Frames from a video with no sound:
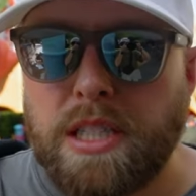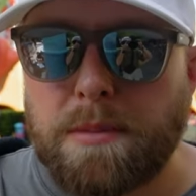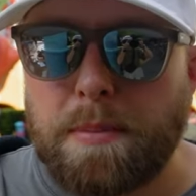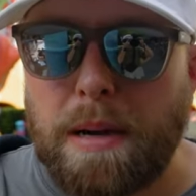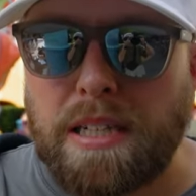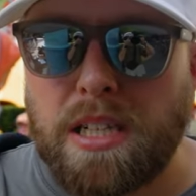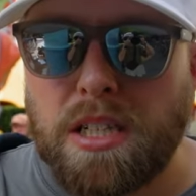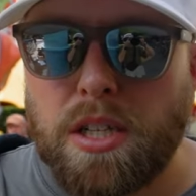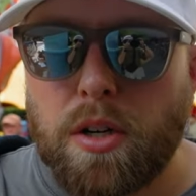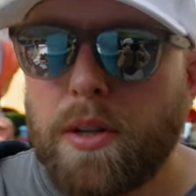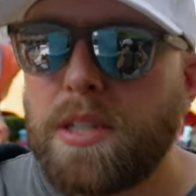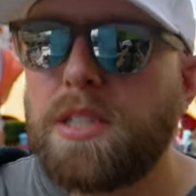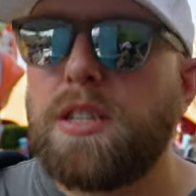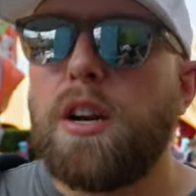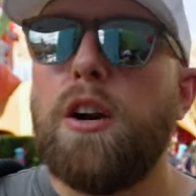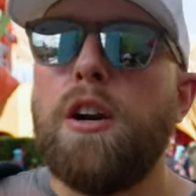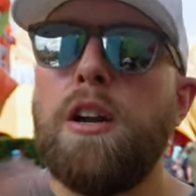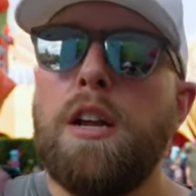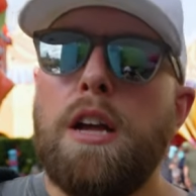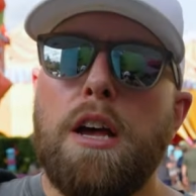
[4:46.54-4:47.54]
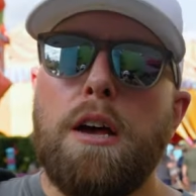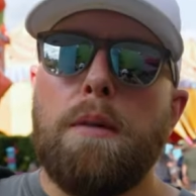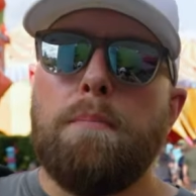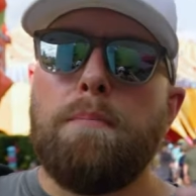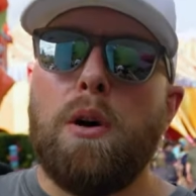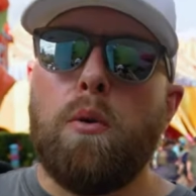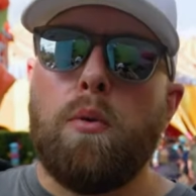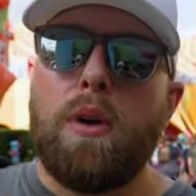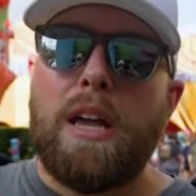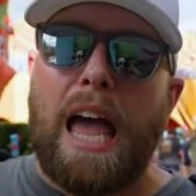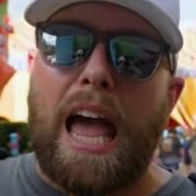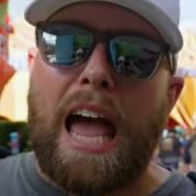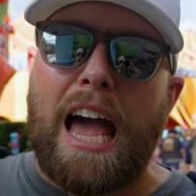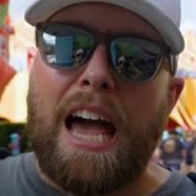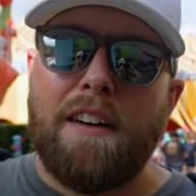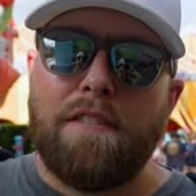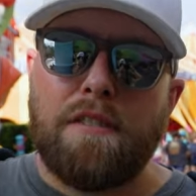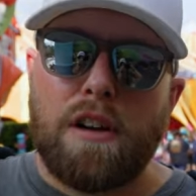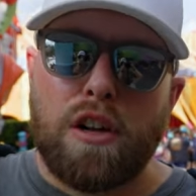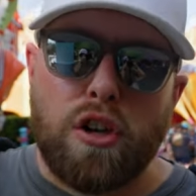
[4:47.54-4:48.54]
expect it to return, but we
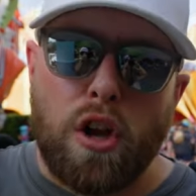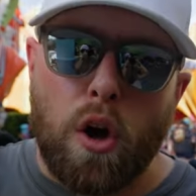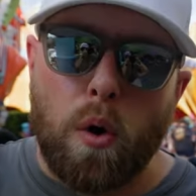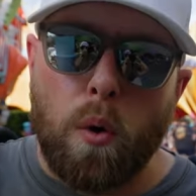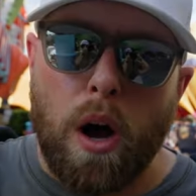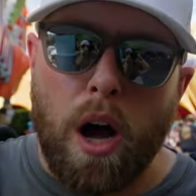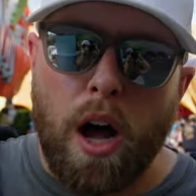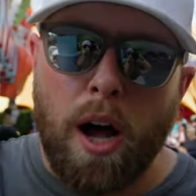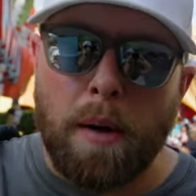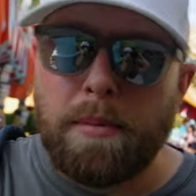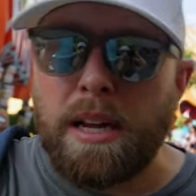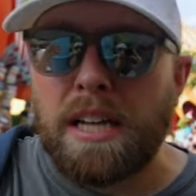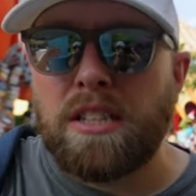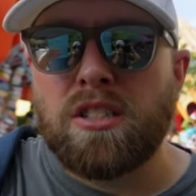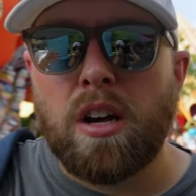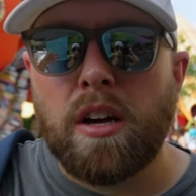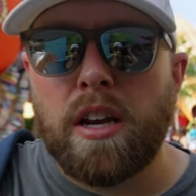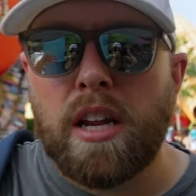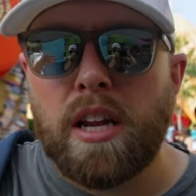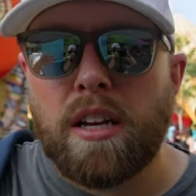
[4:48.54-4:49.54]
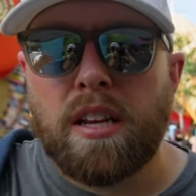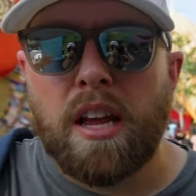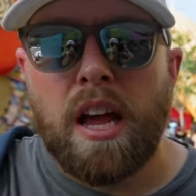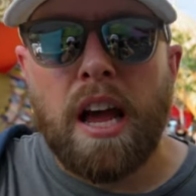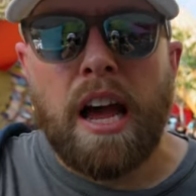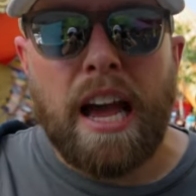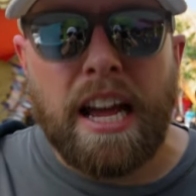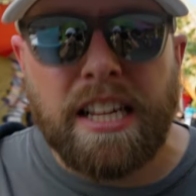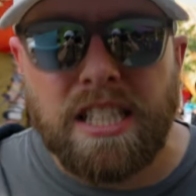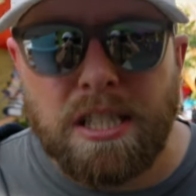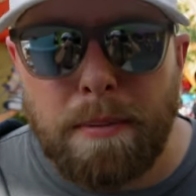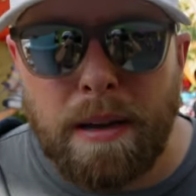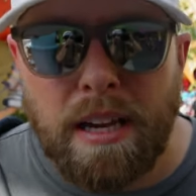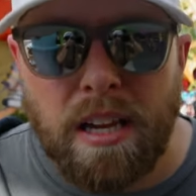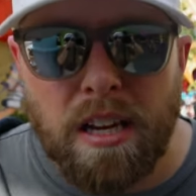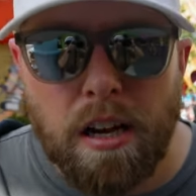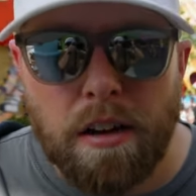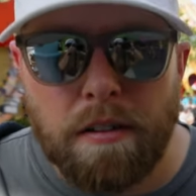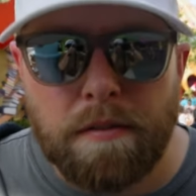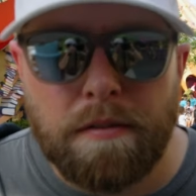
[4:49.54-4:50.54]
have no updates on it. And
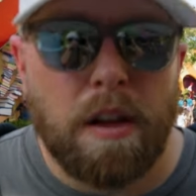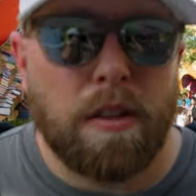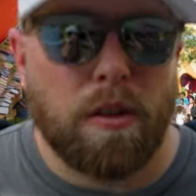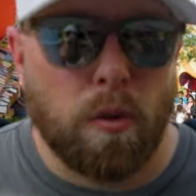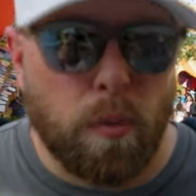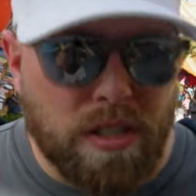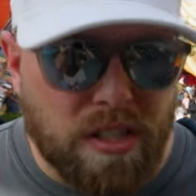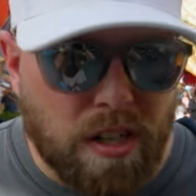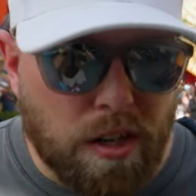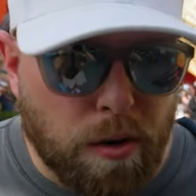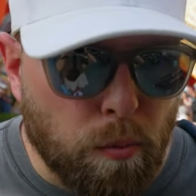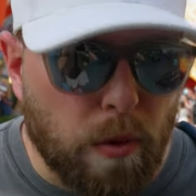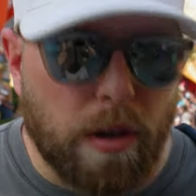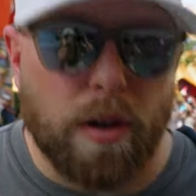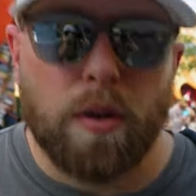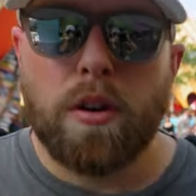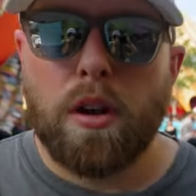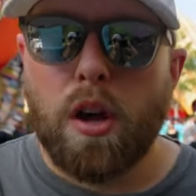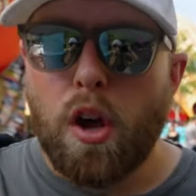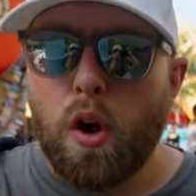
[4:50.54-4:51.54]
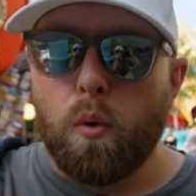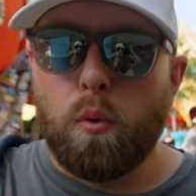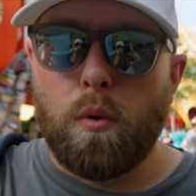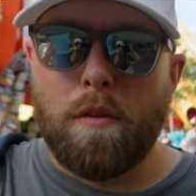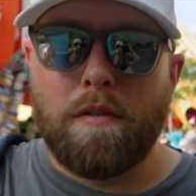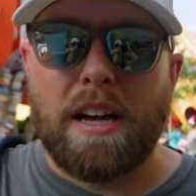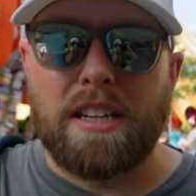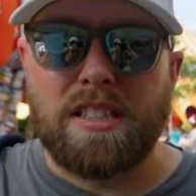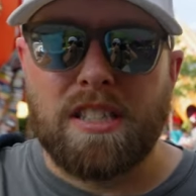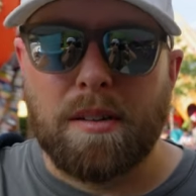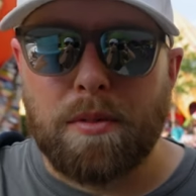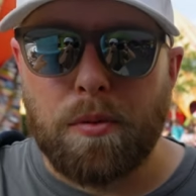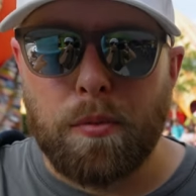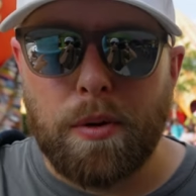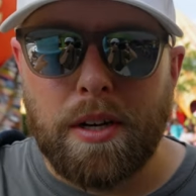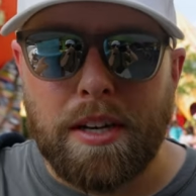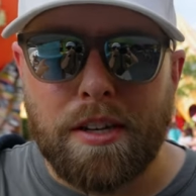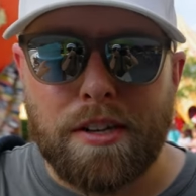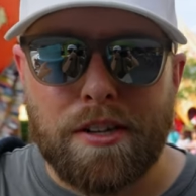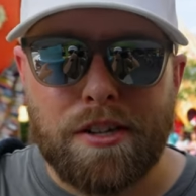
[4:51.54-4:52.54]
speaking of the Wizarding World, we've got something
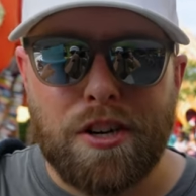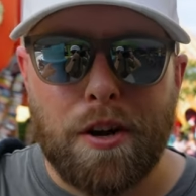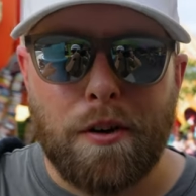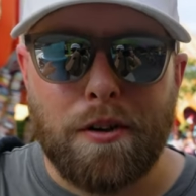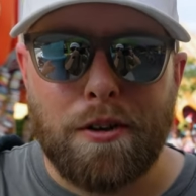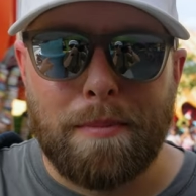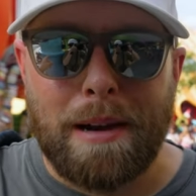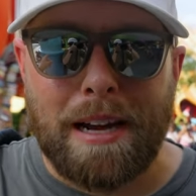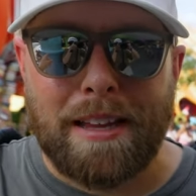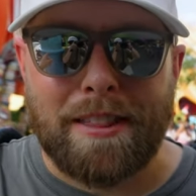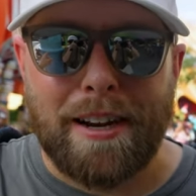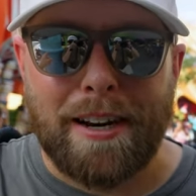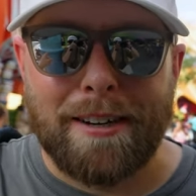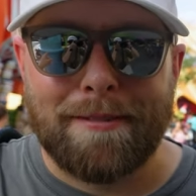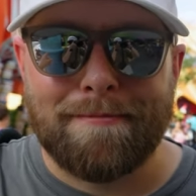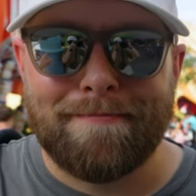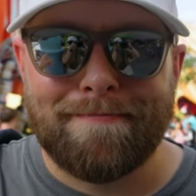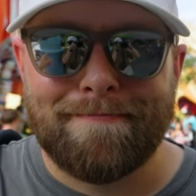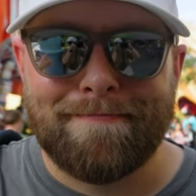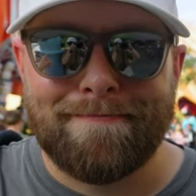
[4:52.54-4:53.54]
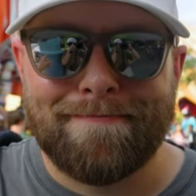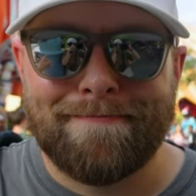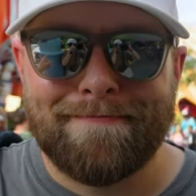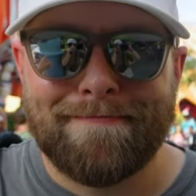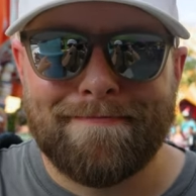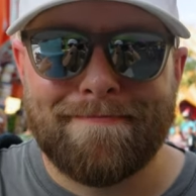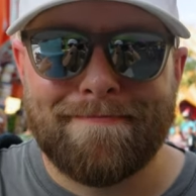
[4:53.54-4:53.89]
we need to show you back there.